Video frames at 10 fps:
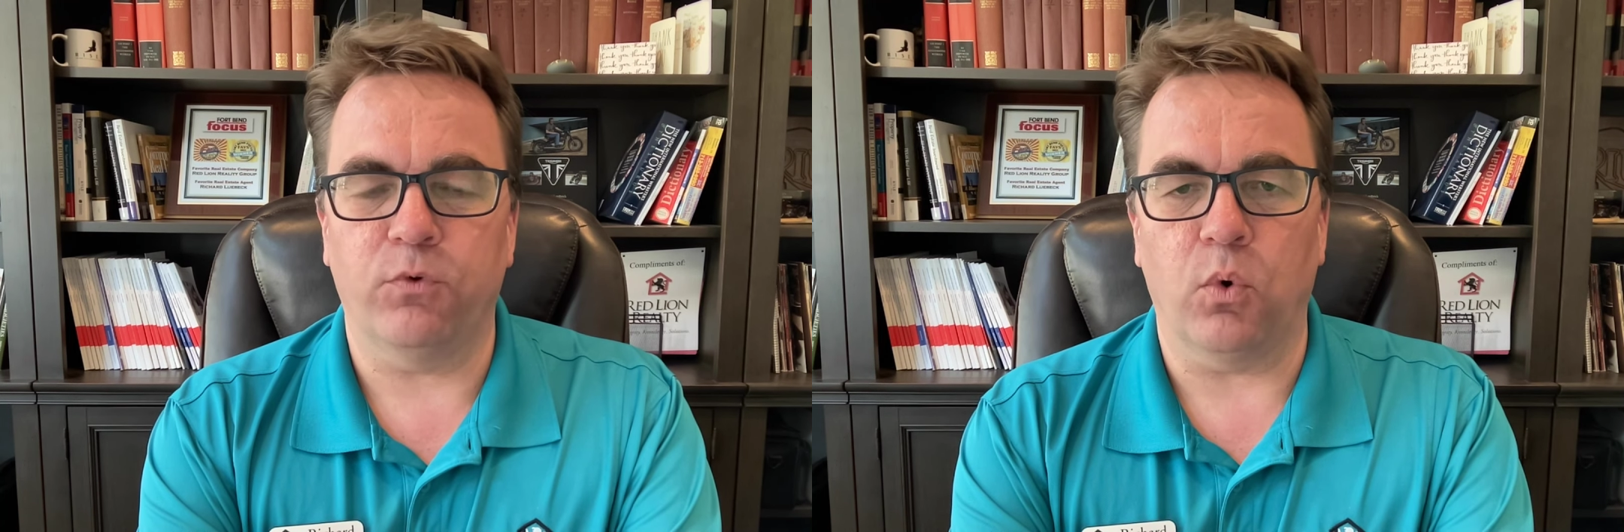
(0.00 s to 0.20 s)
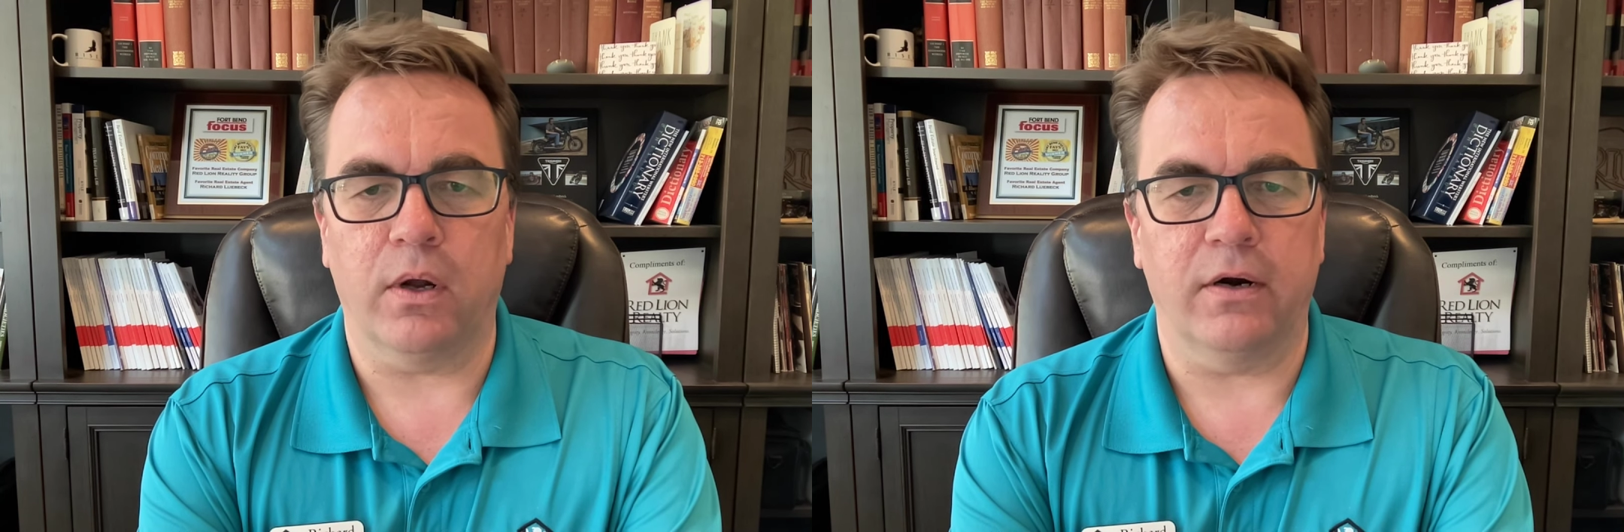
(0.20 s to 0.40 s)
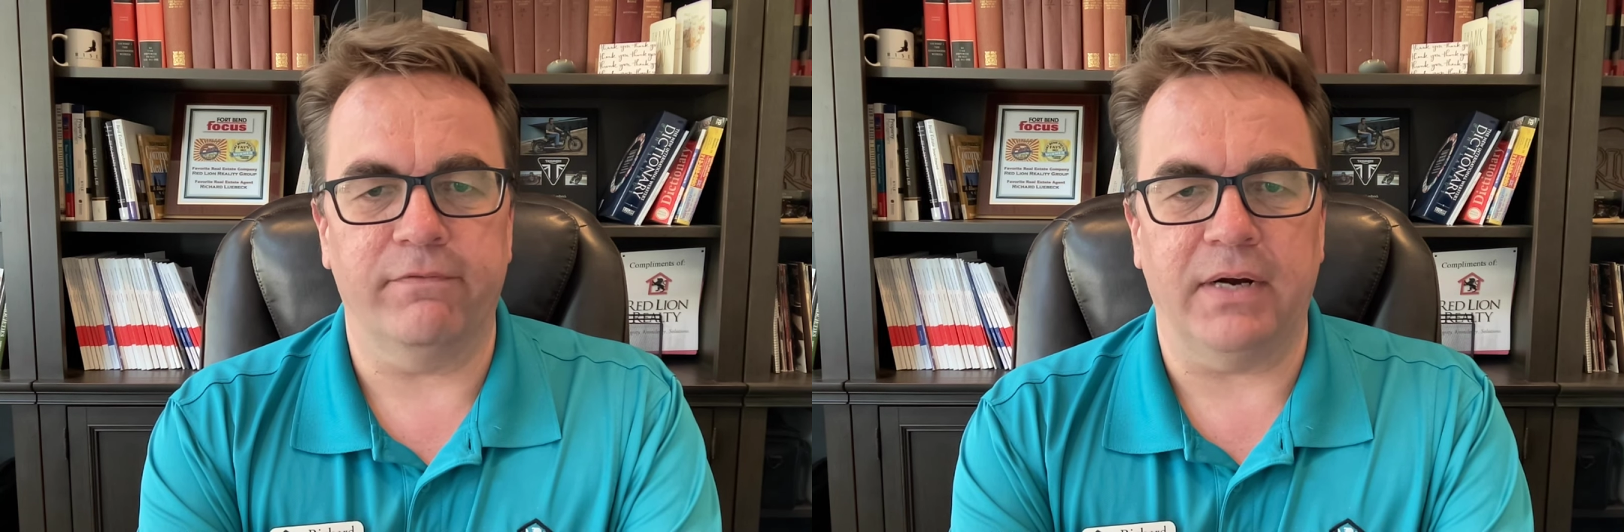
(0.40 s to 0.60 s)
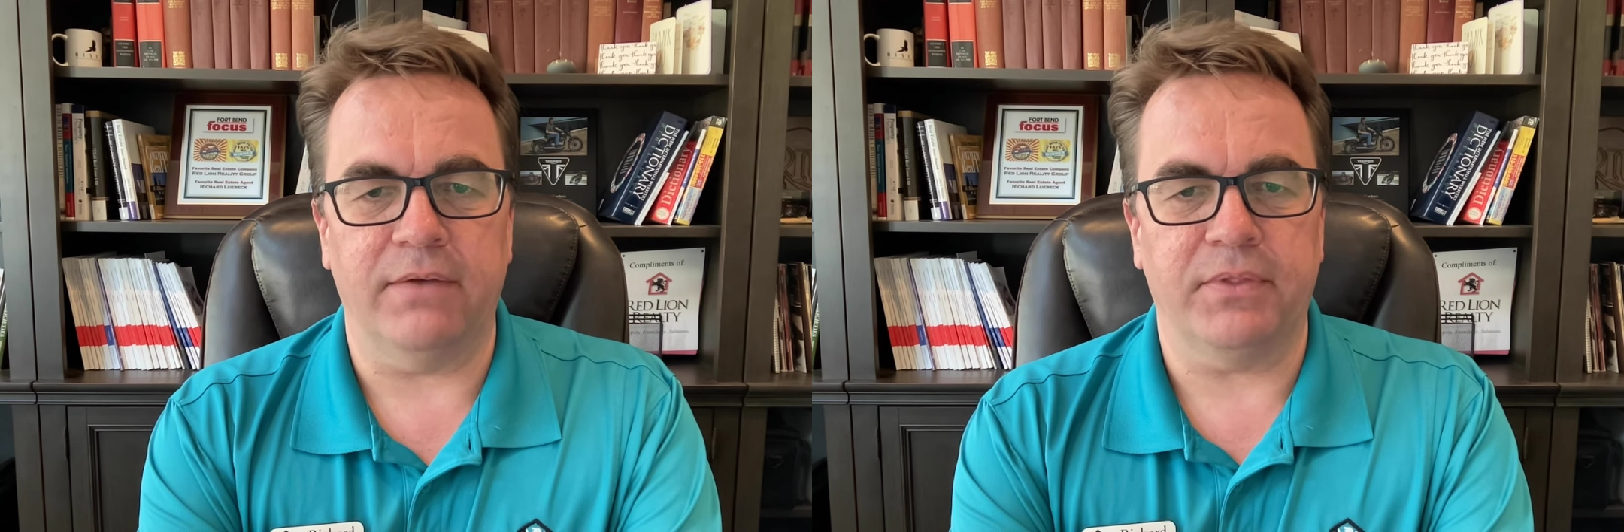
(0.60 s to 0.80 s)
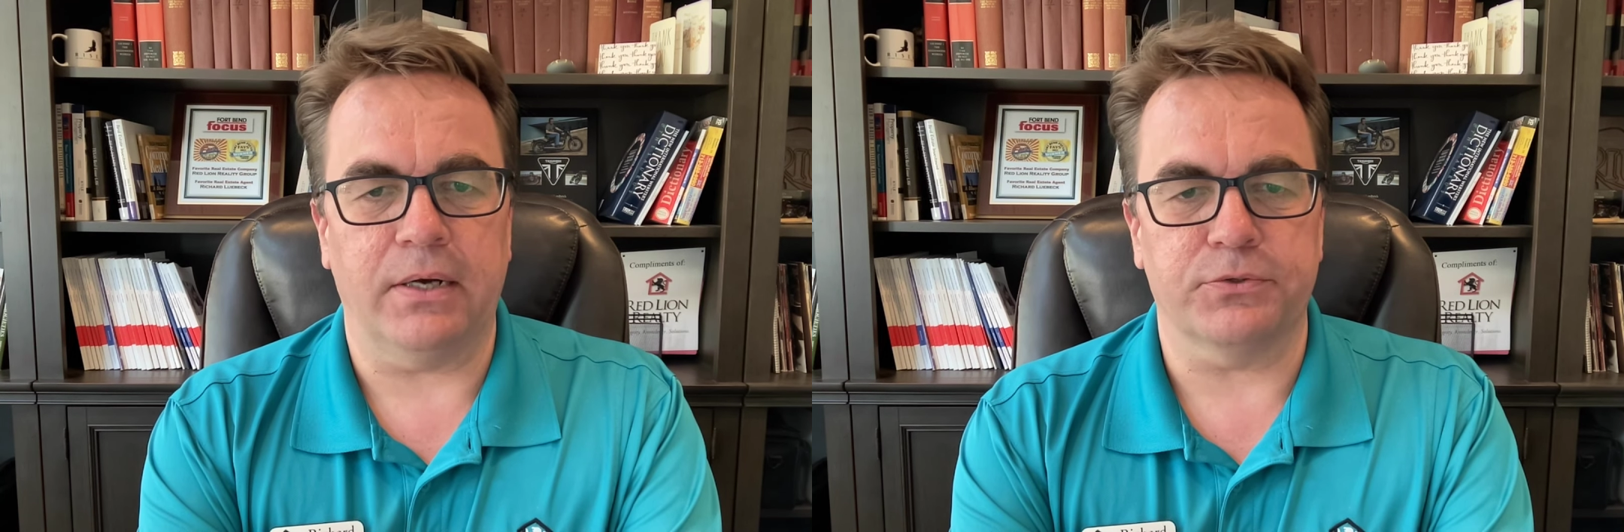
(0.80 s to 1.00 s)

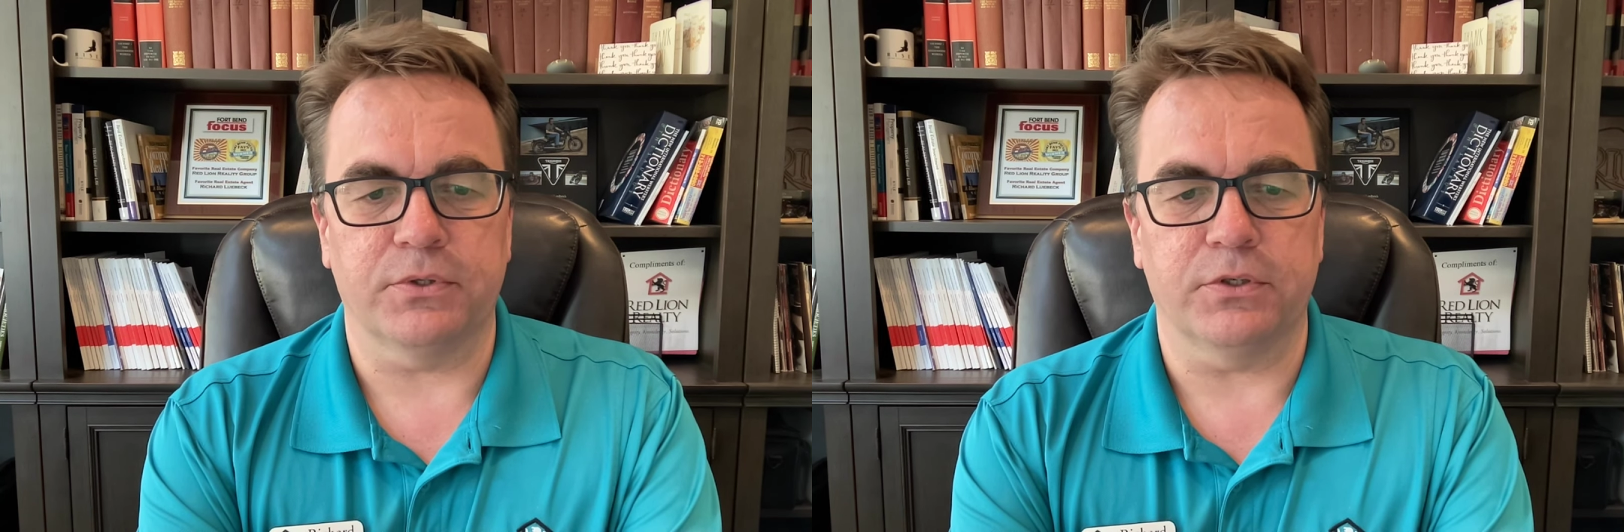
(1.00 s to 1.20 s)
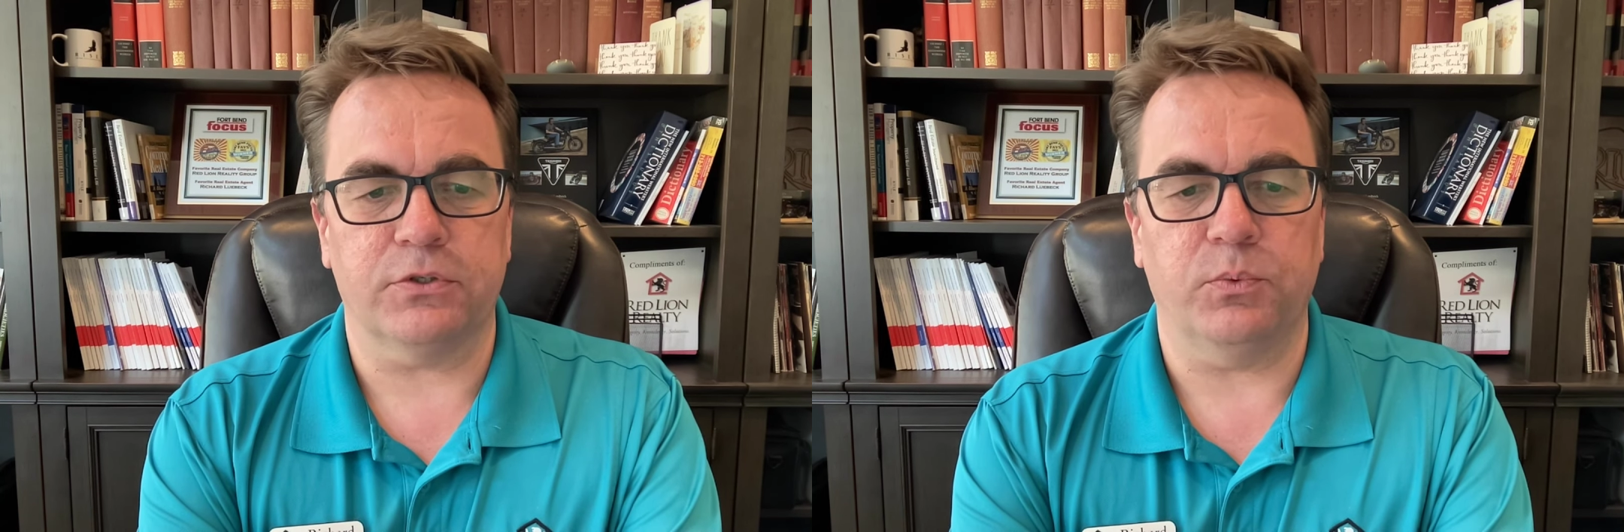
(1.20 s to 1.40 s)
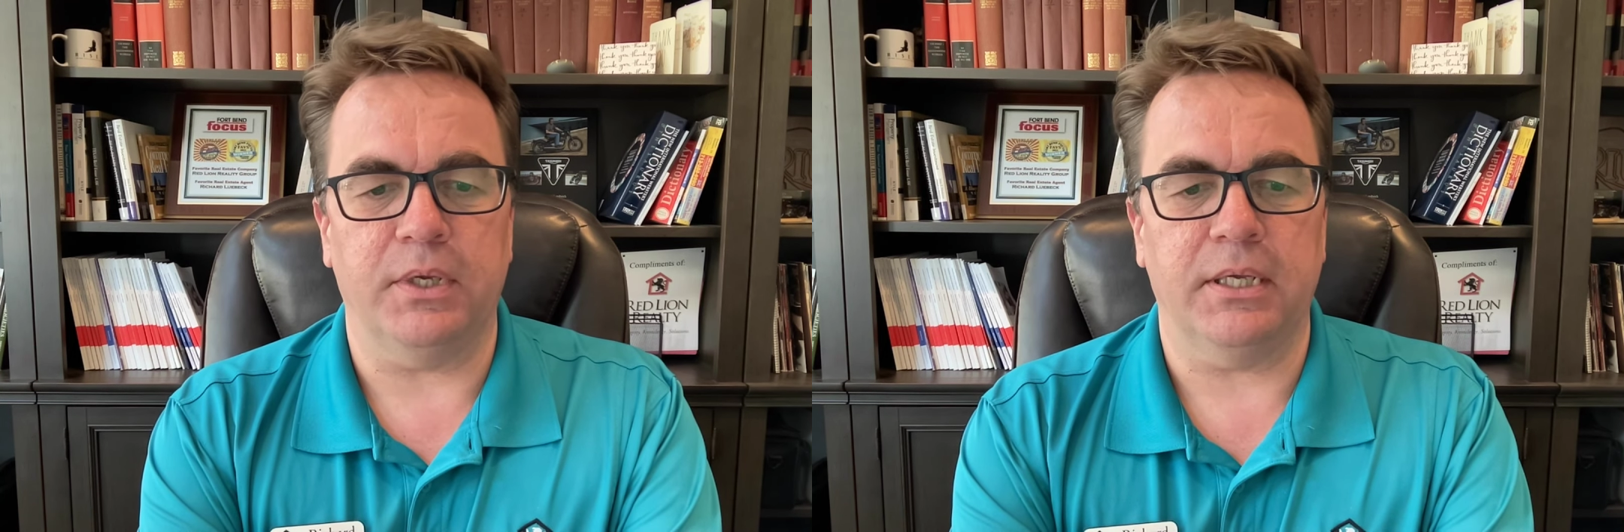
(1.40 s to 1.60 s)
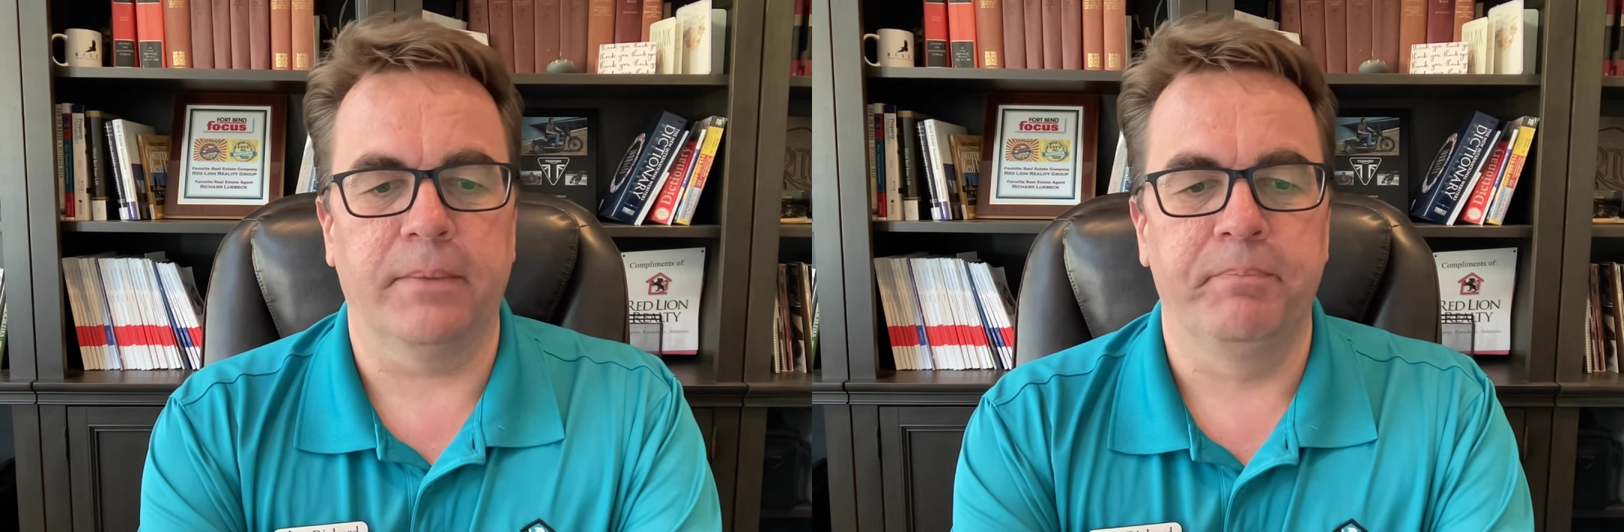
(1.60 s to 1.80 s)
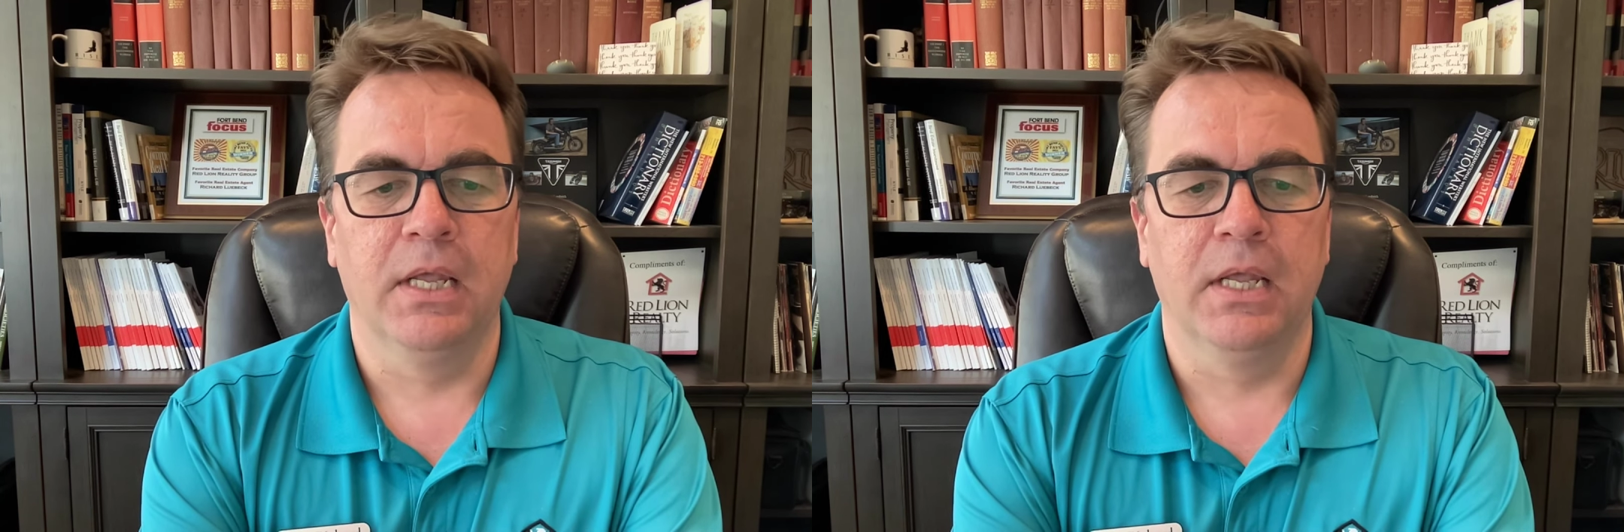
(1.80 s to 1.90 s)
405,000 this week.